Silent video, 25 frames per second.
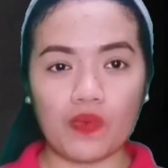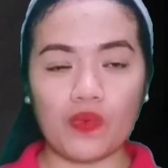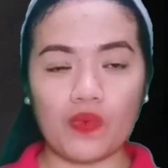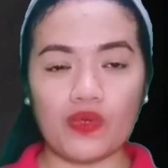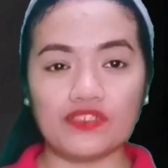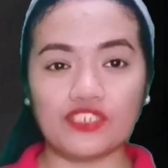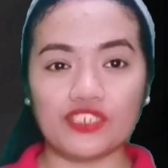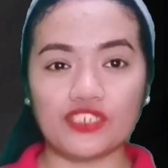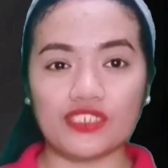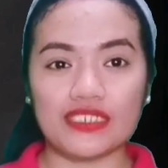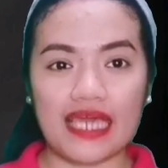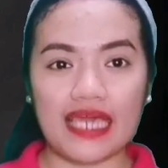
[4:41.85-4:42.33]

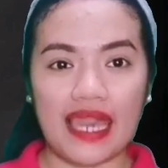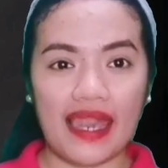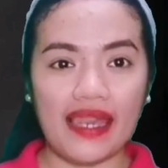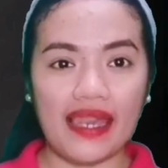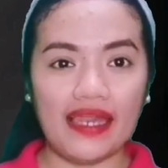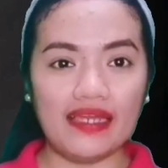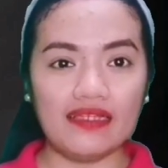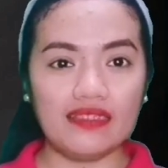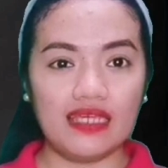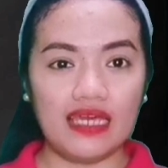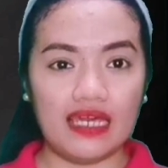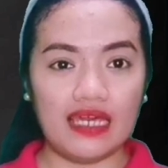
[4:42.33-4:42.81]
which is
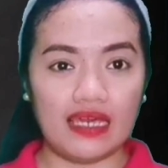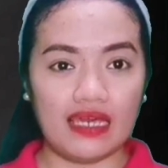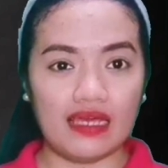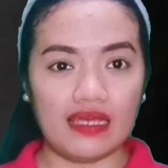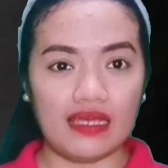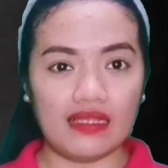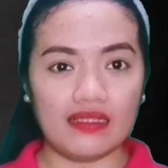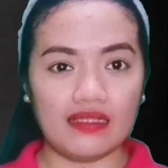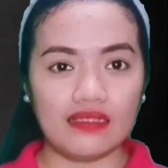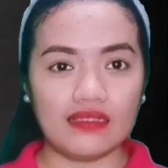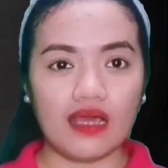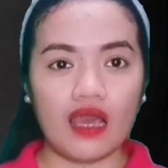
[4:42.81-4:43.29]

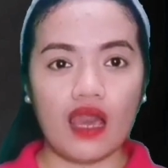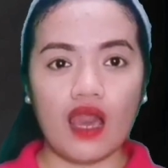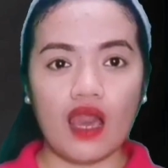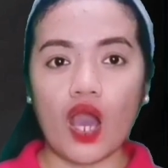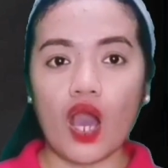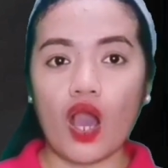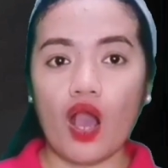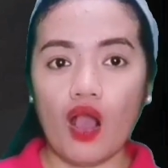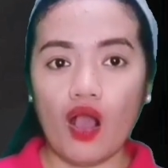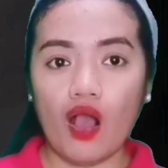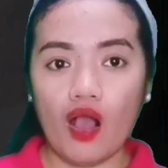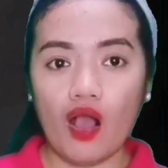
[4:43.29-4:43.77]
18,
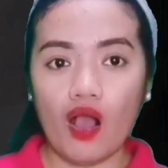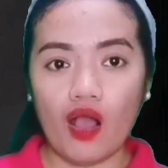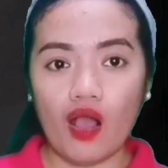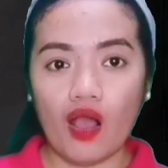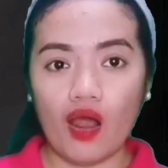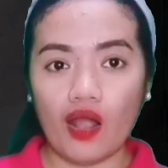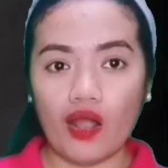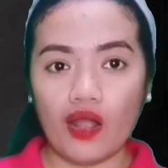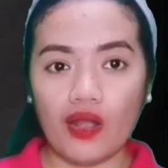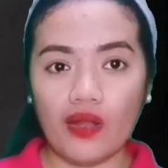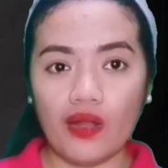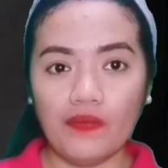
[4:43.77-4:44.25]

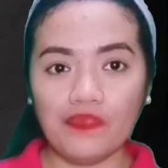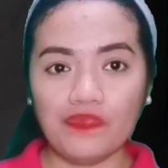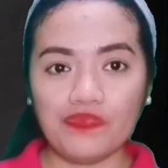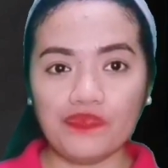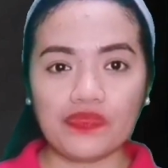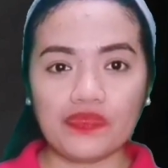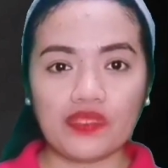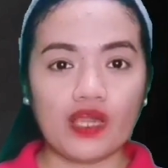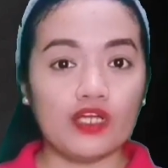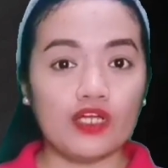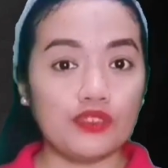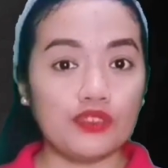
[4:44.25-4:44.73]
are
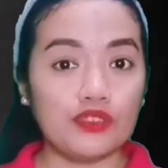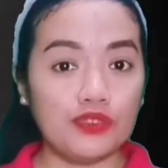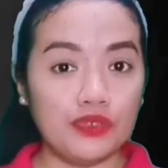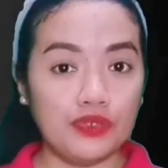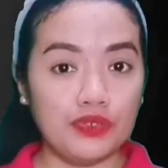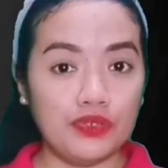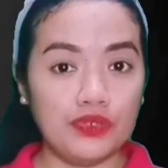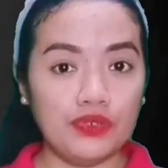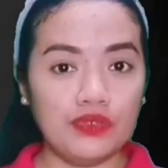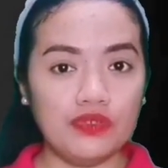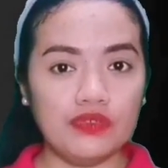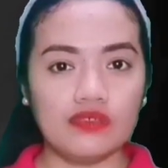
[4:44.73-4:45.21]

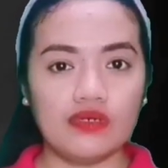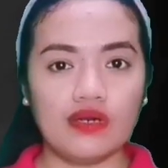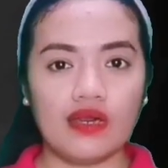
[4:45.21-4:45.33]
2